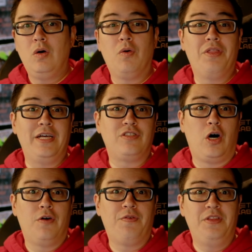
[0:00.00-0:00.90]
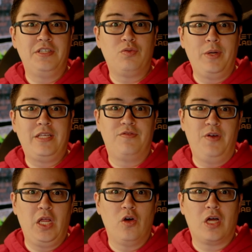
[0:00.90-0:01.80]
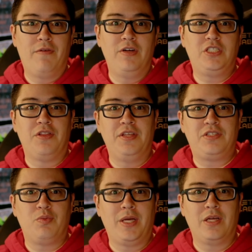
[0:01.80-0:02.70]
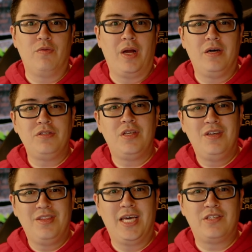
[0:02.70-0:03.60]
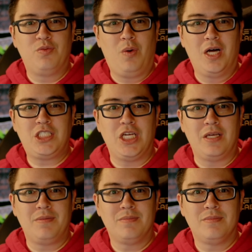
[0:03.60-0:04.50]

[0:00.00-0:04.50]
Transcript: Well, that's all for this week's video coverage of This Week in Rails. Thanks for watching.